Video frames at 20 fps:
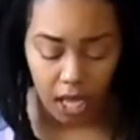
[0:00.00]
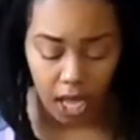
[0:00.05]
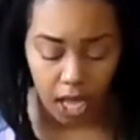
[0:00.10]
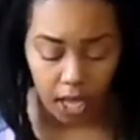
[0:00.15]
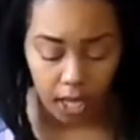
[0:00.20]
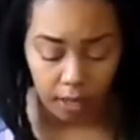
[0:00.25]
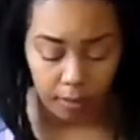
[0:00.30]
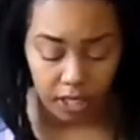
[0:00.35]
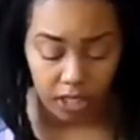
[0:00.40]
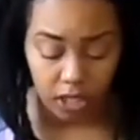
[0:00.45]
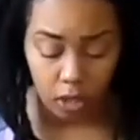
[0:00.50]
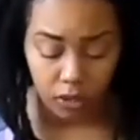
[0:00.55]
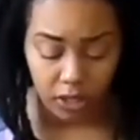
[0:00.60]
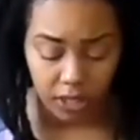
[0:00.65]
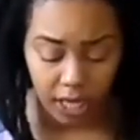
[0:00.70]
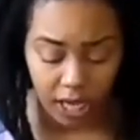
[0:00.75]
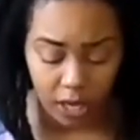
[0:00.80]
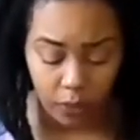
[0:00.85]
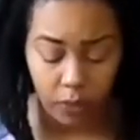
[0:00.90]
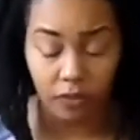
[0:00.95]

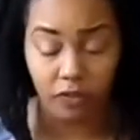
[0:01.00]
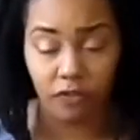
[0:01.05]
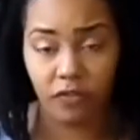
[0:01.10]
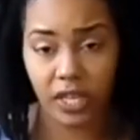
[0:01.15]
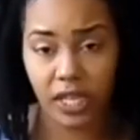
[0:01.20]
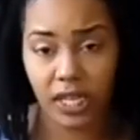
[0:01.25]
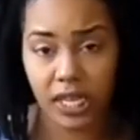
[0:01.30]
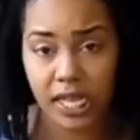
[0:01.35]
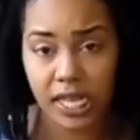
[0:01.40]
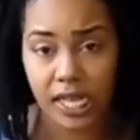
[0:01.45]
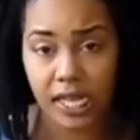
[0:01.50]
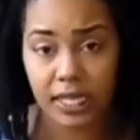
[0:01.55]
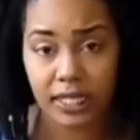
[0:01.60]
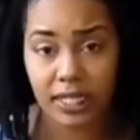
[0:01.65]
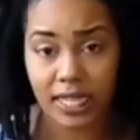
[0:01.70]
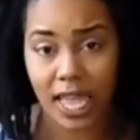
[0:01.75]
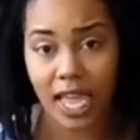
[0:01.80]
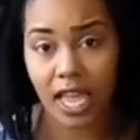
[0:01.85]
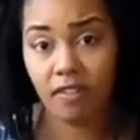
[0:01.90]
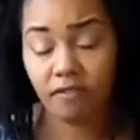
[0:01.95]
associated with
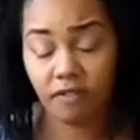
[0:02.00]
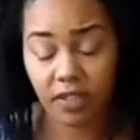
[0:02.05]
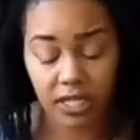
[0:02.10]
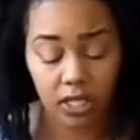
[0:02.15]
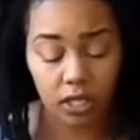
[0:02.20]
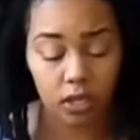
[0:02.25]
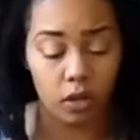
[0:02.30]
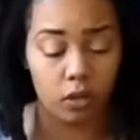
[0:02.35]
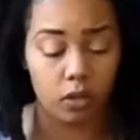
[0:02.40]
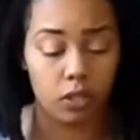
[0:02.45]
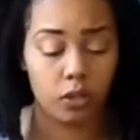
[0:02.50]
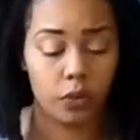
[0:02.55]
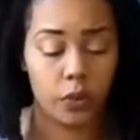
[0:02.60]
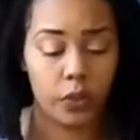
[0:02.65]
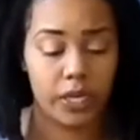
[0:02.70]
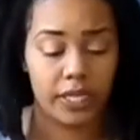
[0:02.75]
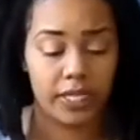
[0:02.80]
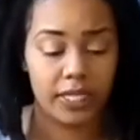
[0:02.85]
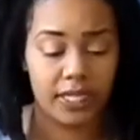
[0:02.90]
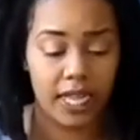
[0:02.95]
feelings and physical to
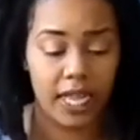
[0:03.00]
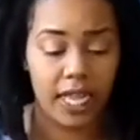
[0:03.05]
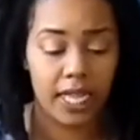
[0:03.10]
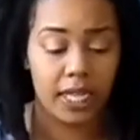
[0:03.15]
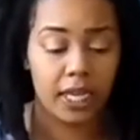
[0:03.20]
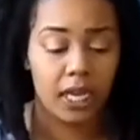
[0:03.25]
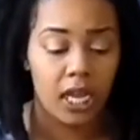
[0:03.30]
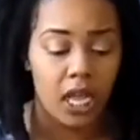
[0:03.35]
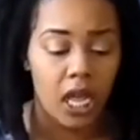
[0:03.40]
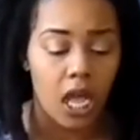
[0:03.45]
an extent.